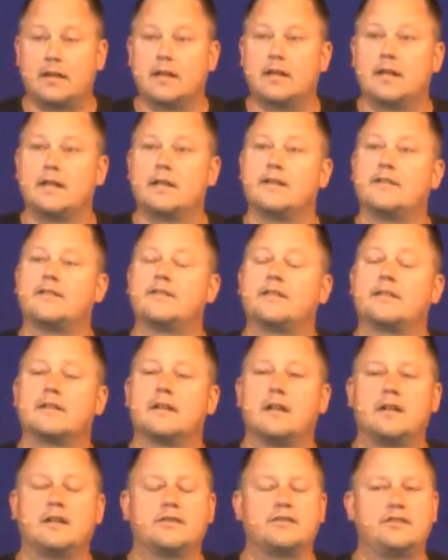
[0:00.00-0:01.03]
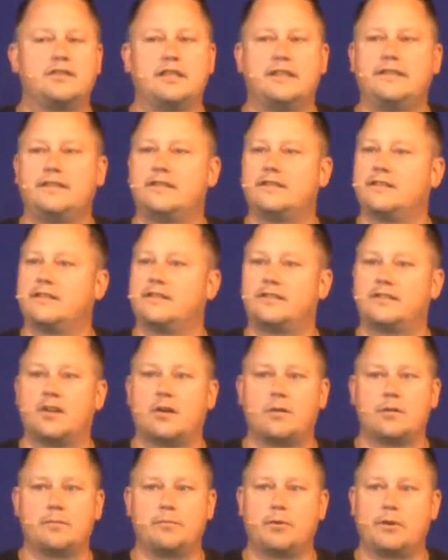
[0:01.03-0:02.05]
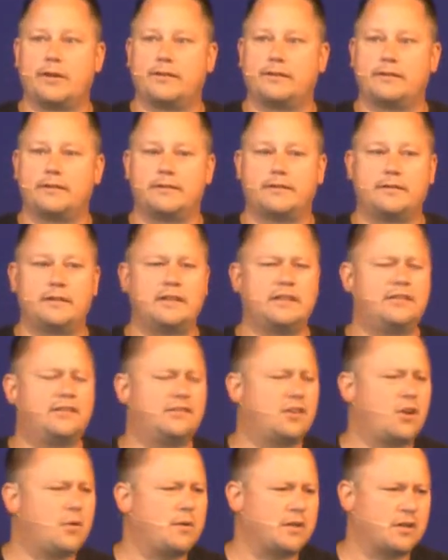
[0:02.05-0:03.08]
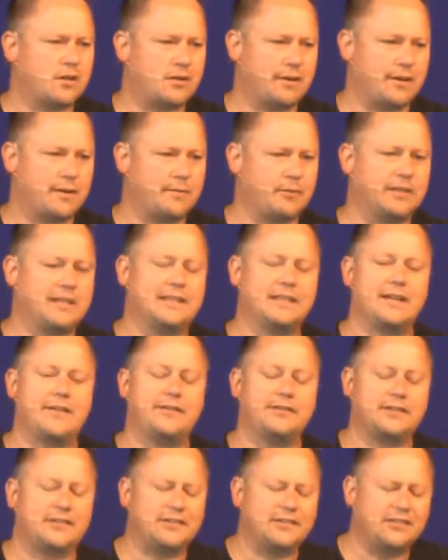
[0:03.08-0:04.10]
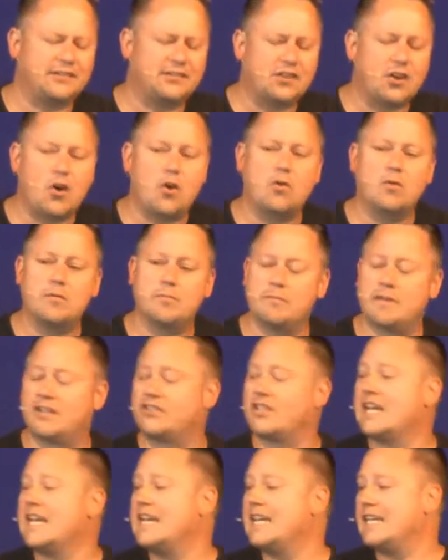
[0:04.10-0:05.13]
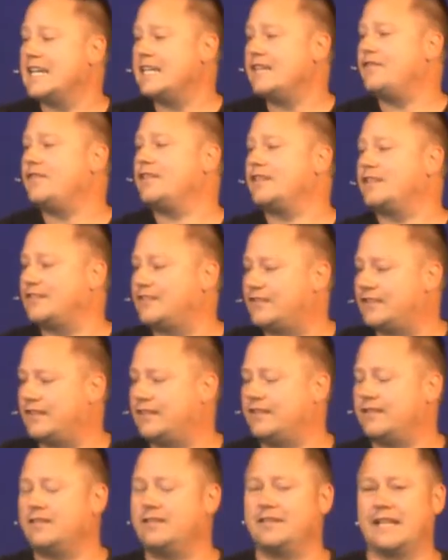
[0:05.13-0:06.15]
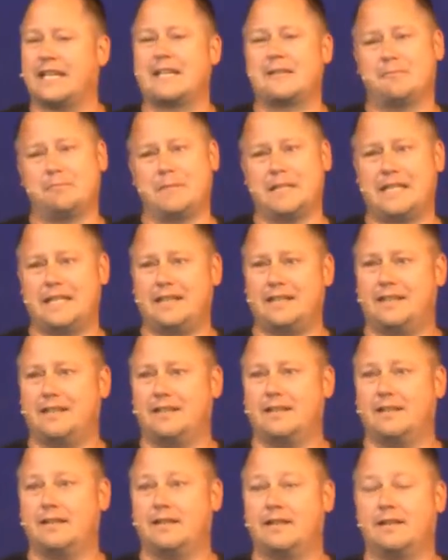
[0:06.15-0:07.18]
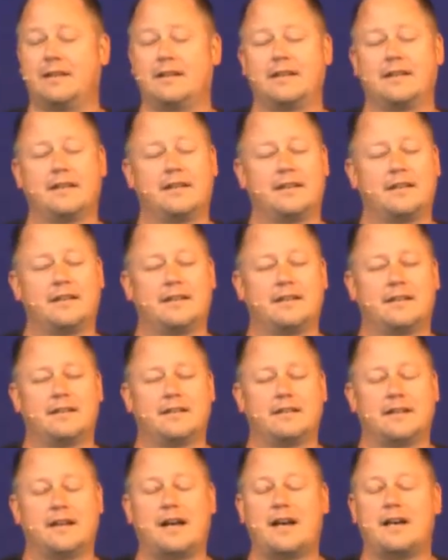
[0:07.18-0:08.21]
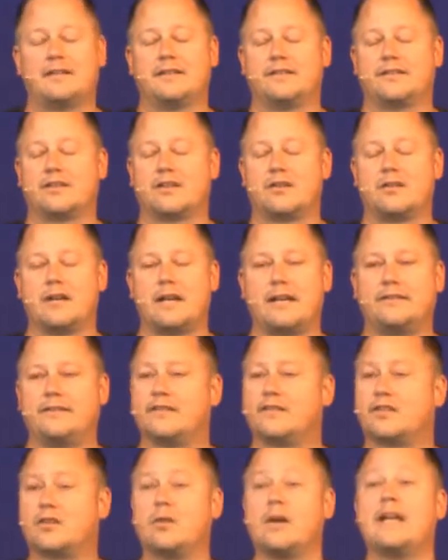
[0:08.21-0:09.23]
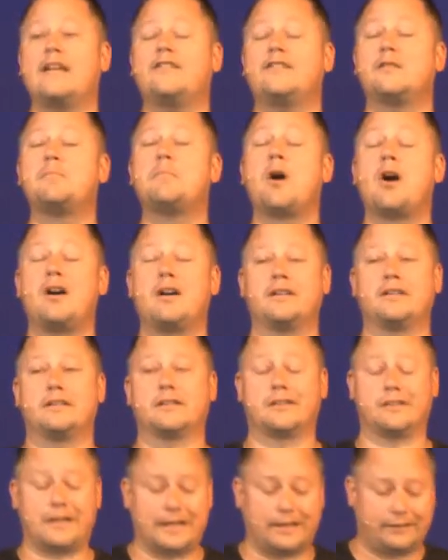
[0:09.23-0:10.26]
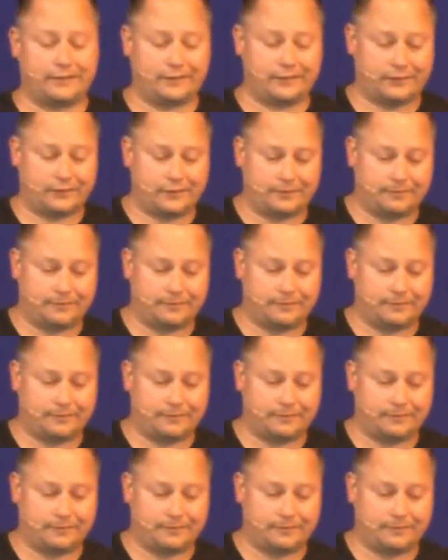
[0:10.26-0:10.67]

It's, oh, Jesus is so impressive. He's so incredible. He loves so much, even a sinner like me. Ah, oh, it's grace. It's grace upon grace.